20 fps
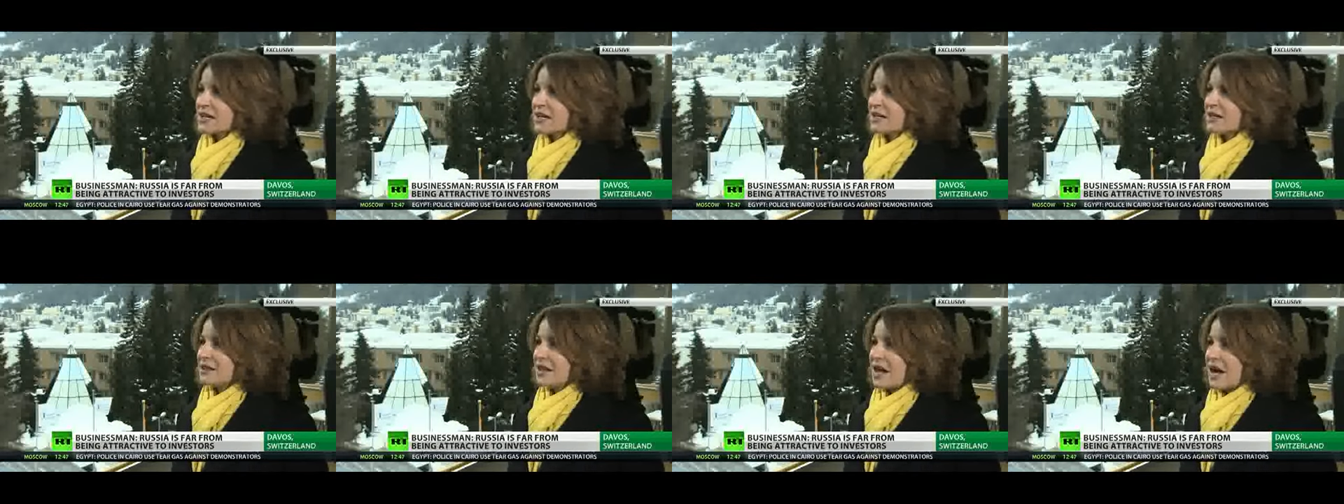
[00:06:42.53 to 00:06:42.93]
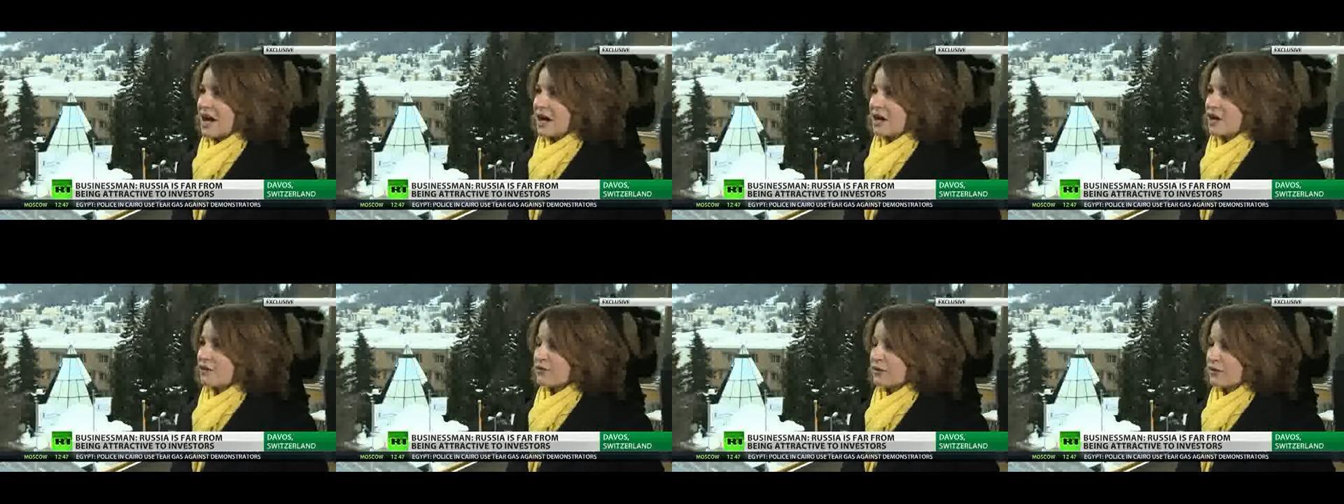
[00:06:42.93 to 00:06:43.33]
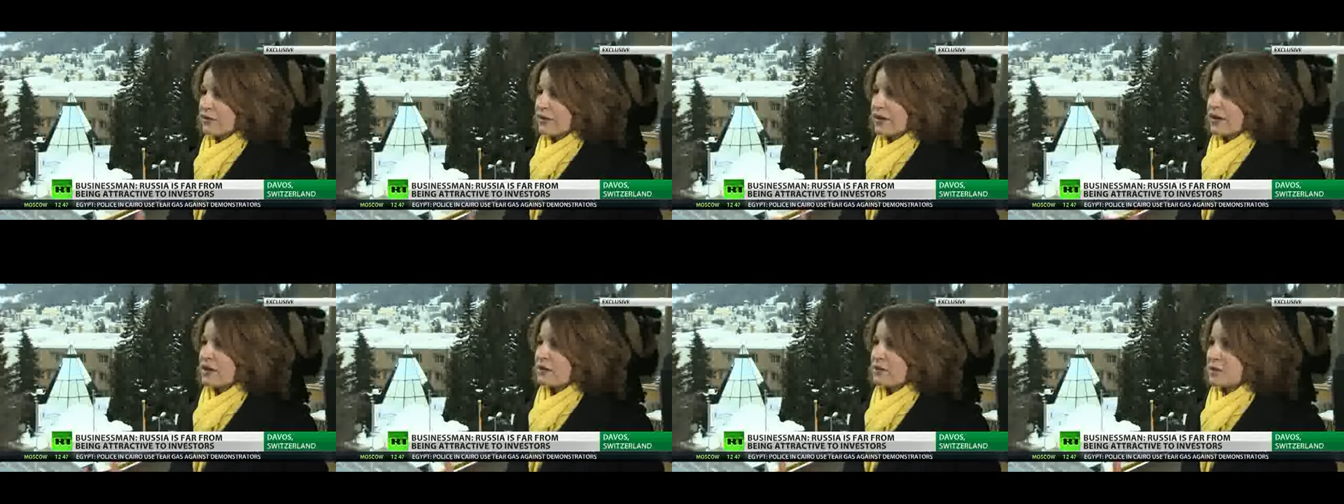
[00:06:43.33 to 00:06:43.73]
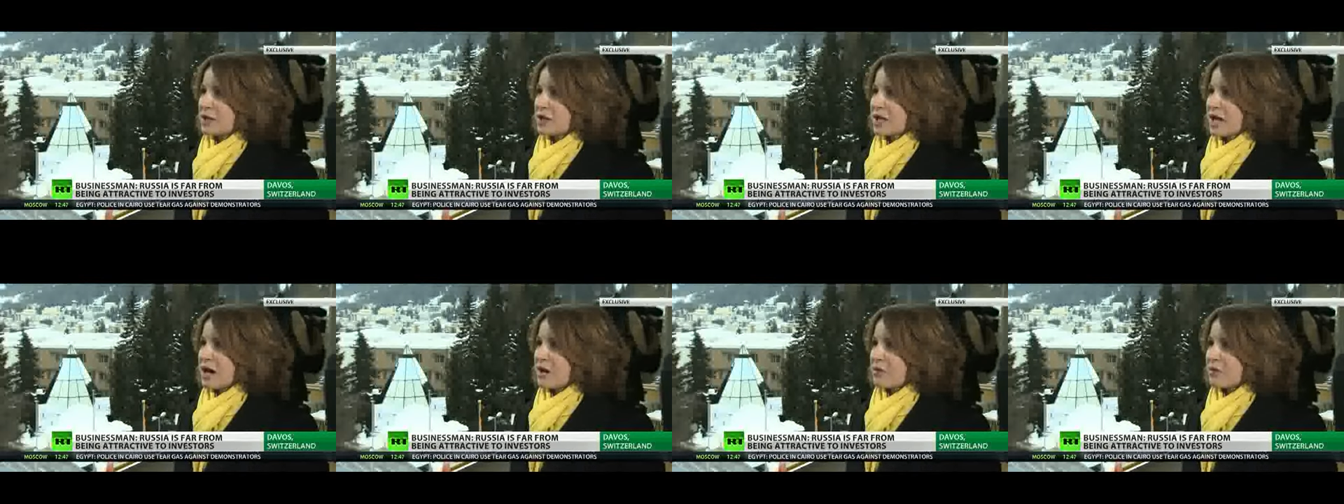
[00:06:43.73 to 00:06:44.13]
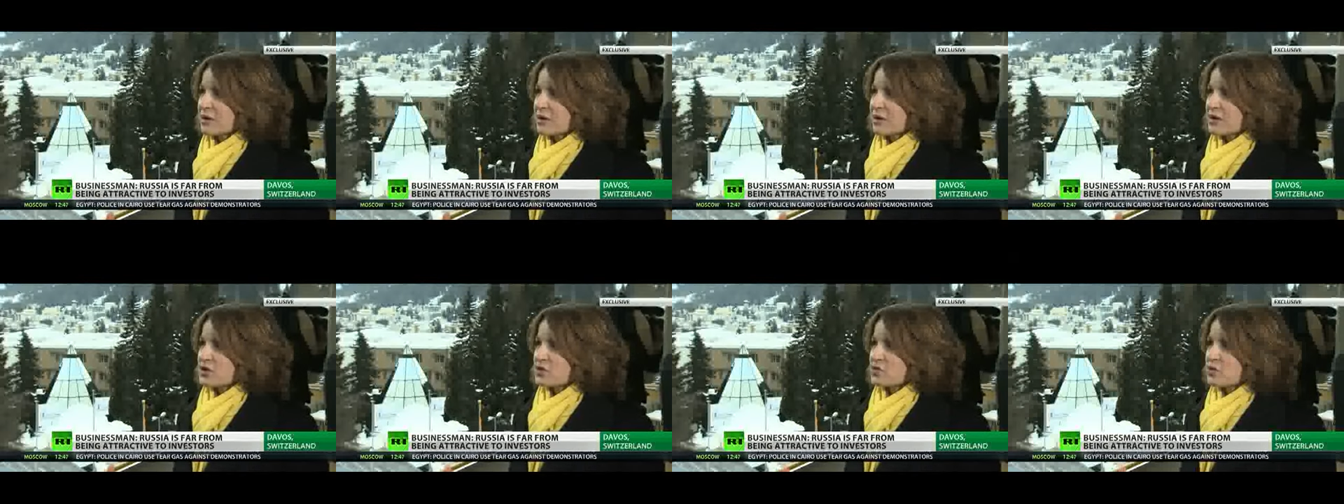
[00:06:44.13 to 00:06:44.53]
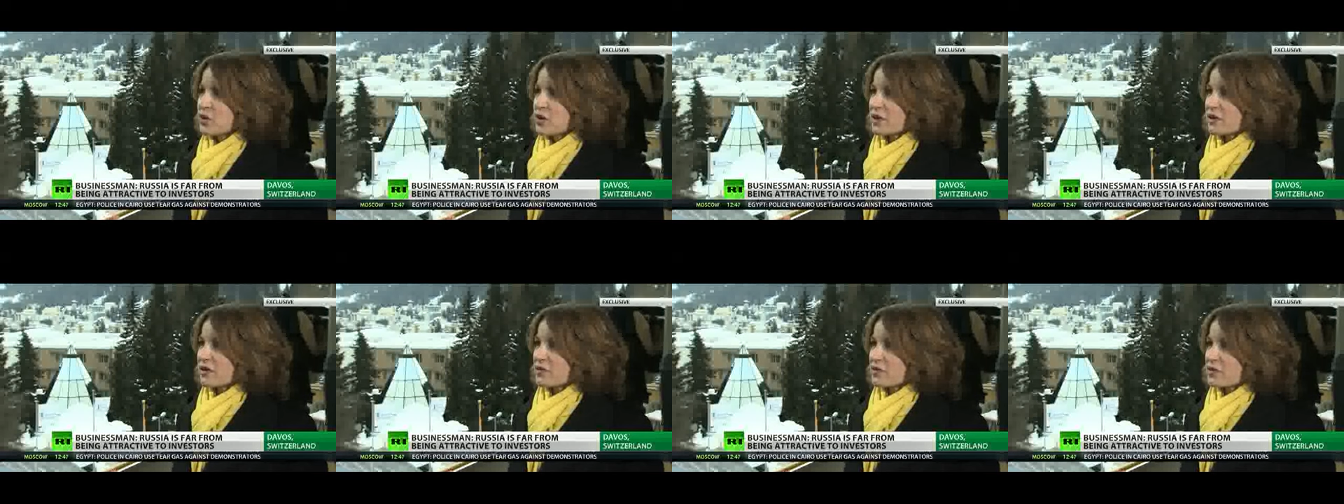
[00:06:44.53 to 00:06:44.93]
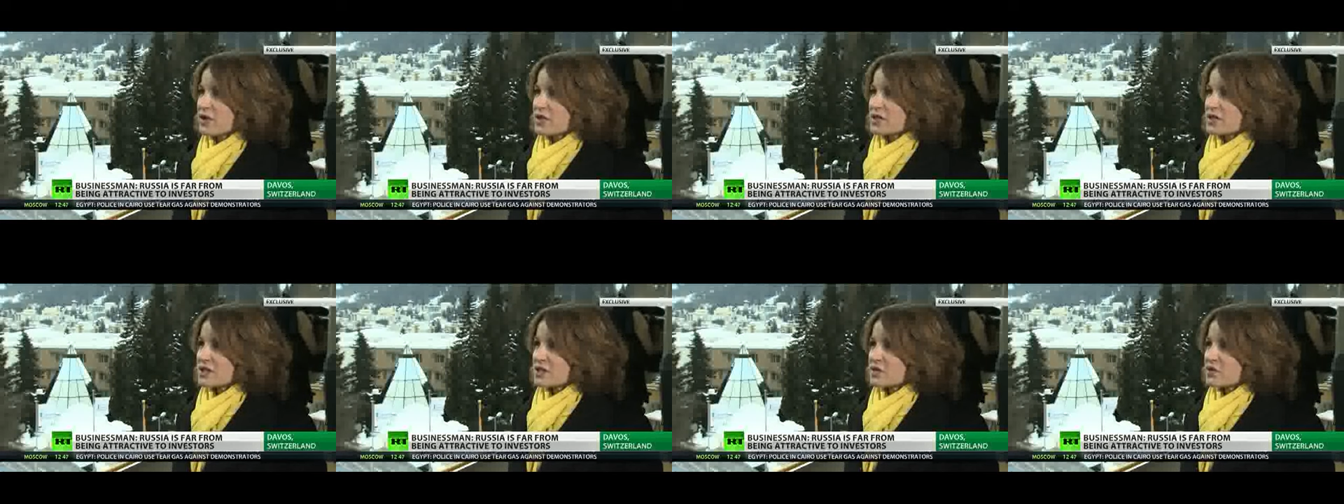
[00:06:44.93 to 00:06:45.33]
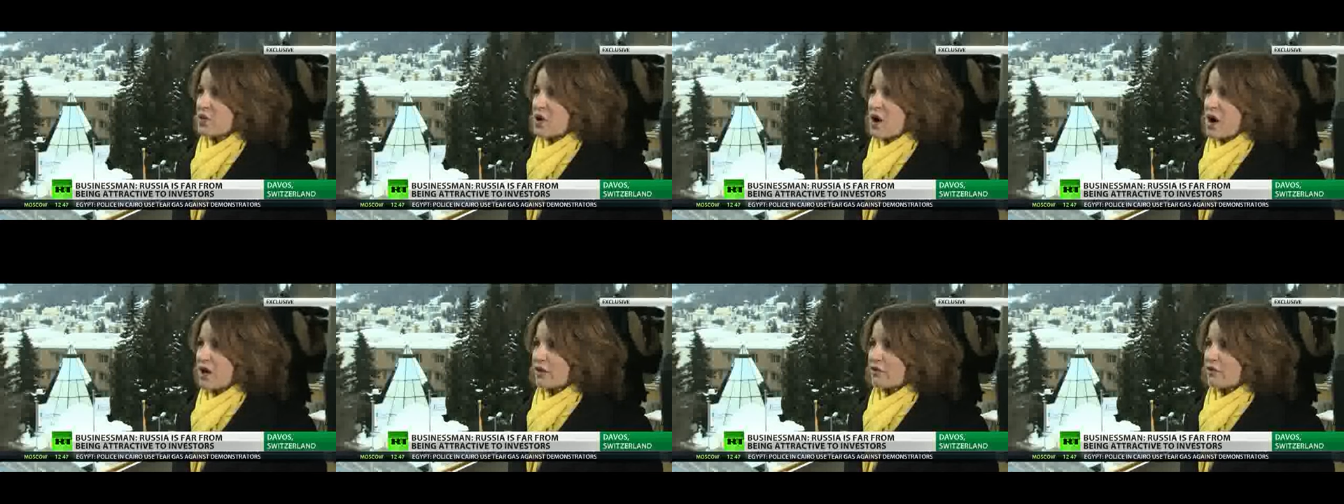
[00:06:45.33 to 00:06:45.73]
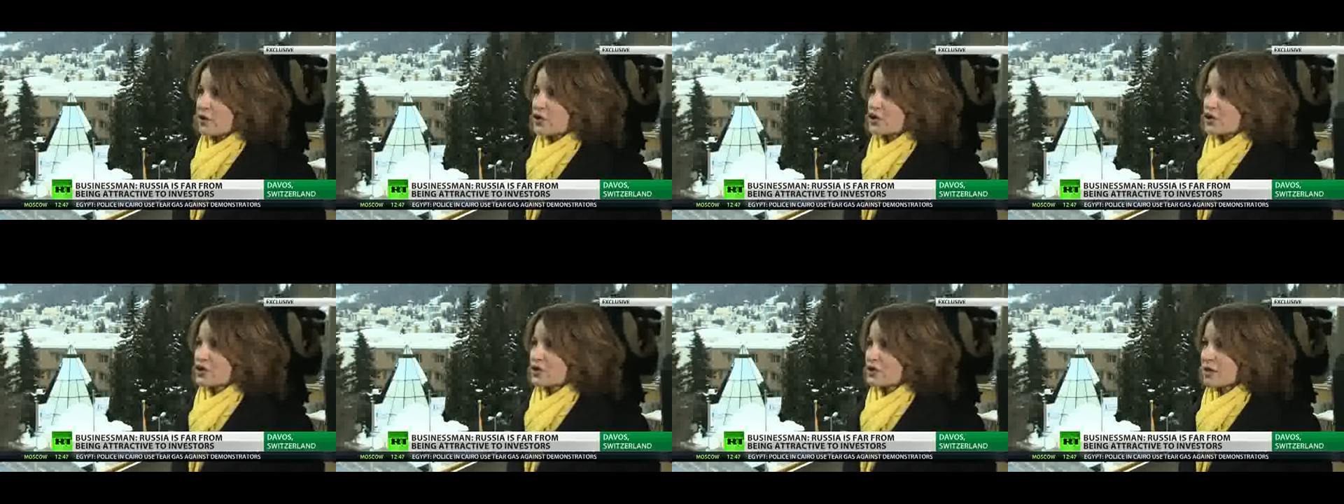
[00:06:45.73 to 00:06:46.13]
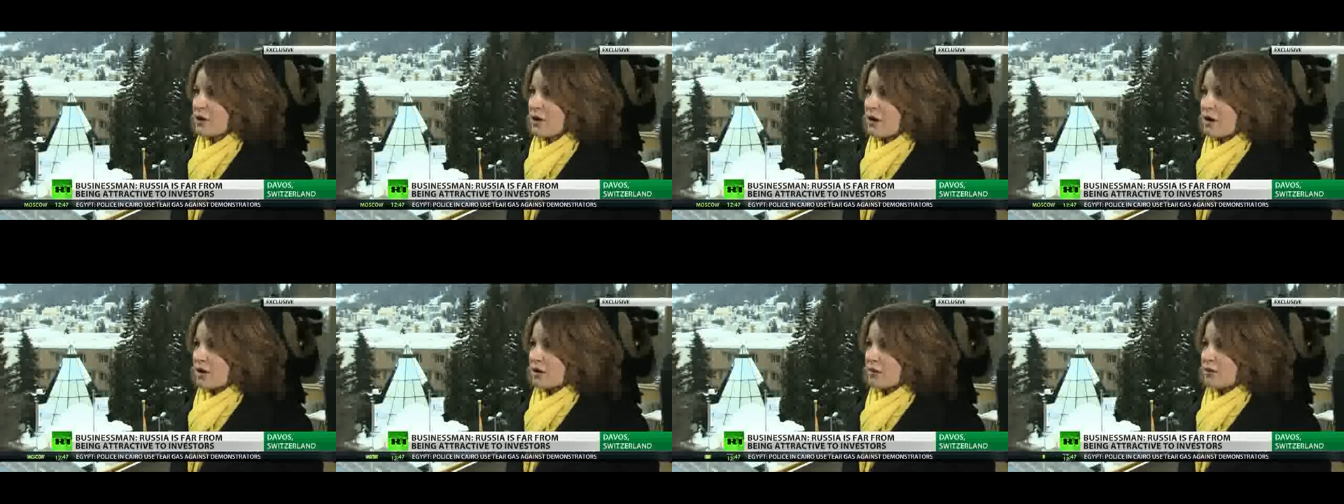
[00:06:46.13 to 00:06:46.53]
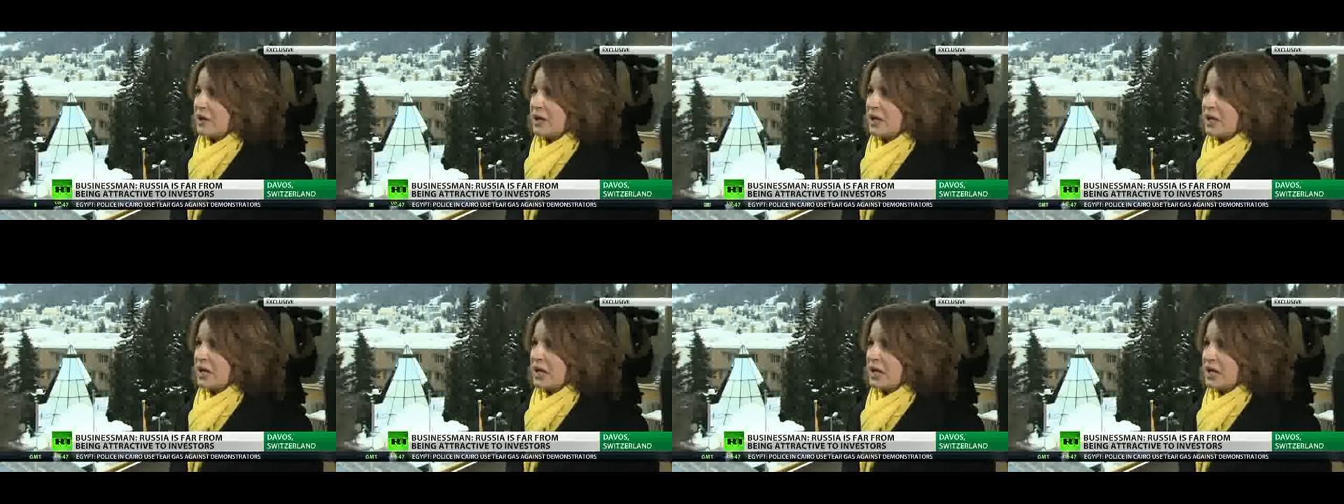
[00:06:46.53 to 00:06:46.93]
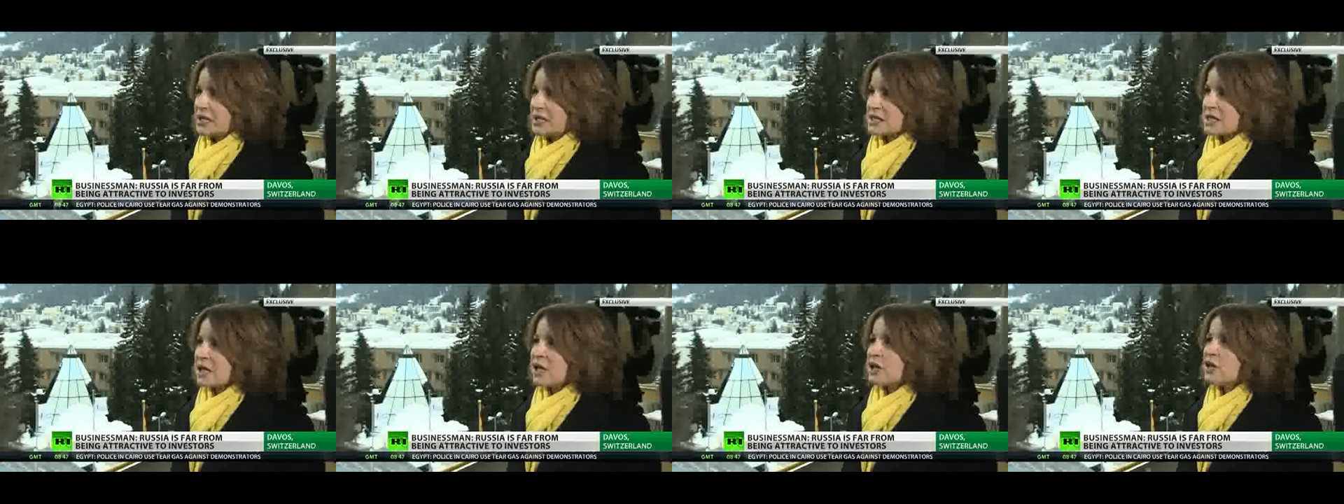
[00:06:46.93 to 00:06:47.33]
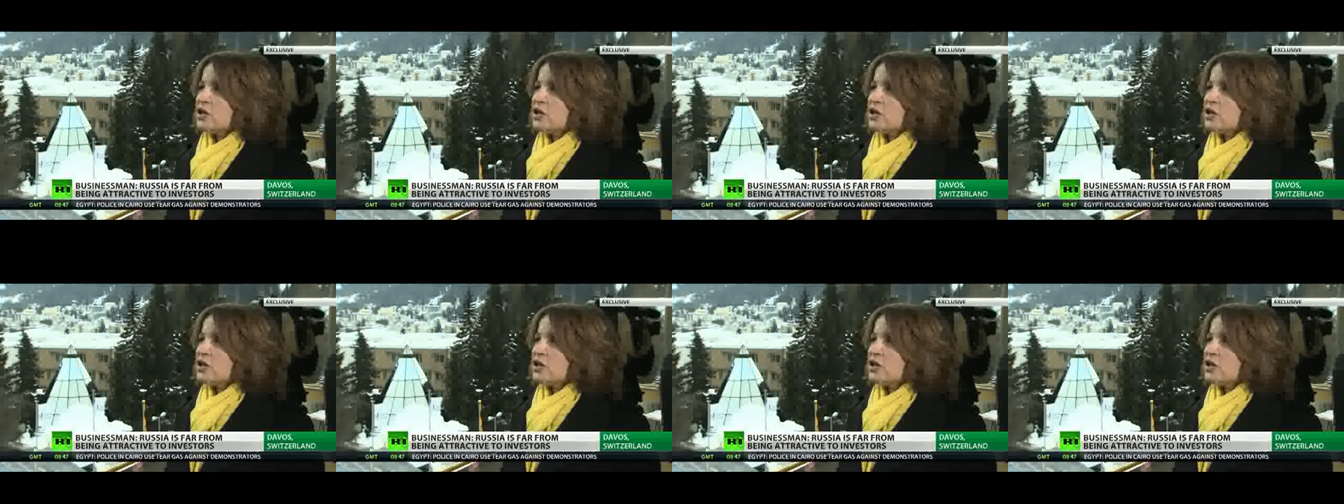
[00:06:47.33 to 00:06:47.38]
lack of available capital is one of the reasons why Russia's economy is